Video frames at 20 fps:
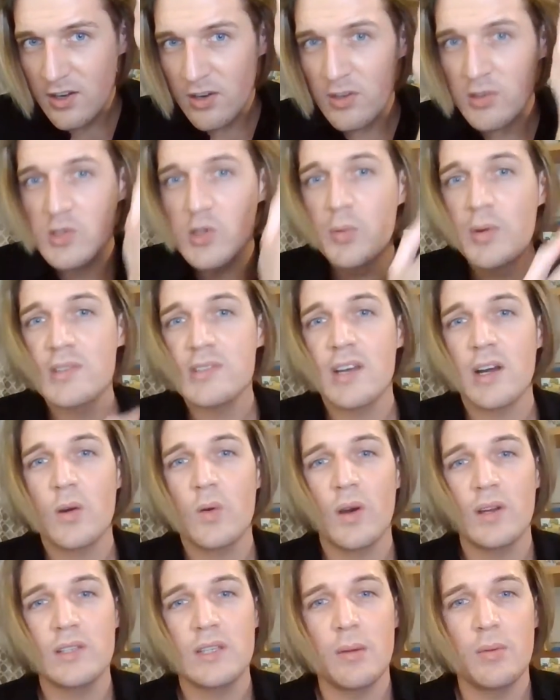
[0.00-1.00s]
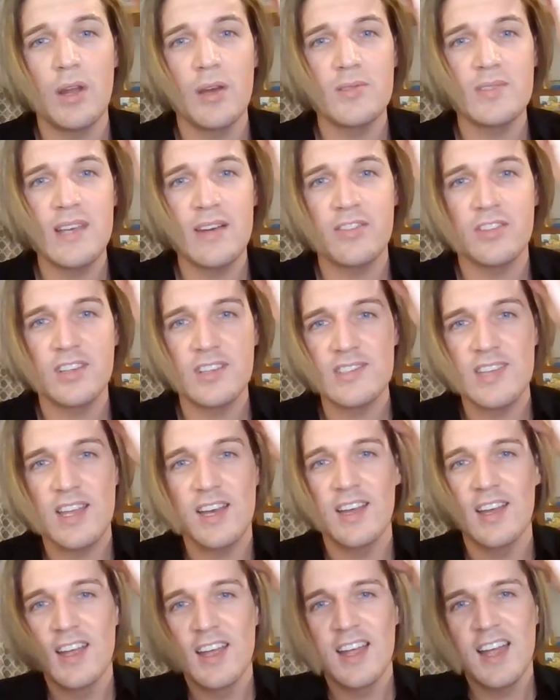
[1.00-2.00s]
Looks almost like quite 007, doesn't
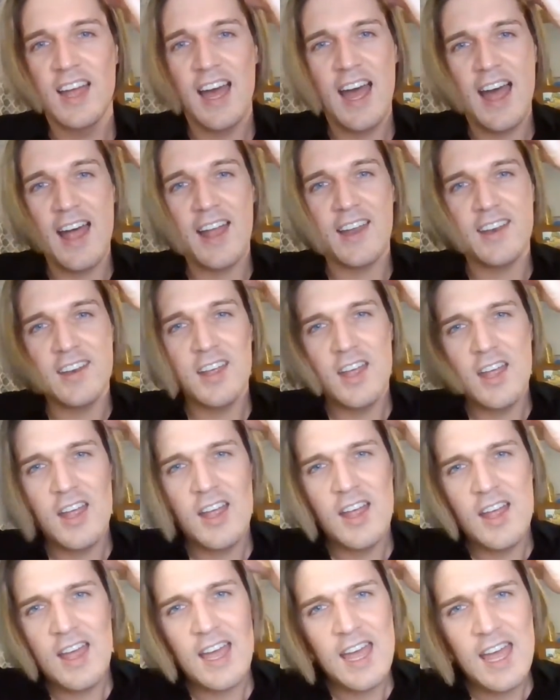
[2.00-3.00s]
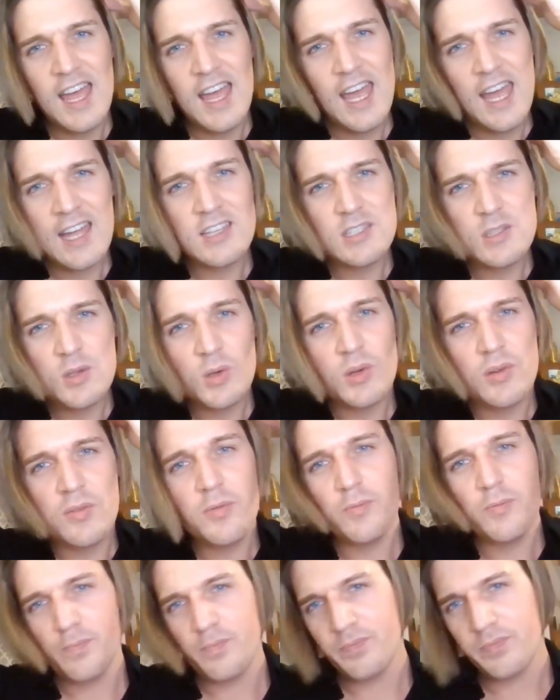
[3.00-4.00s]
it? And it's sort
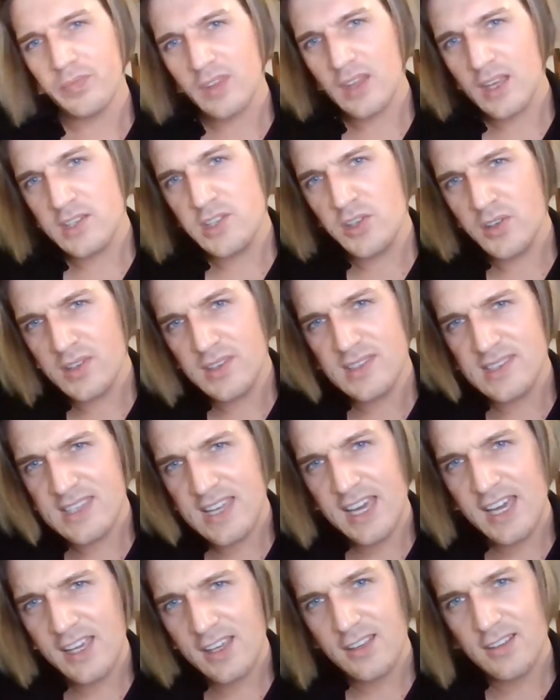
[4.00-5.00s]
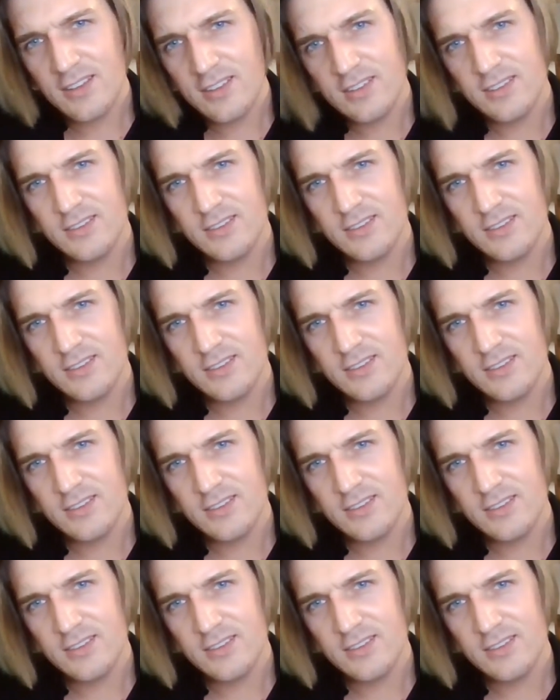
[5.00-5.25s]
of, as you can see,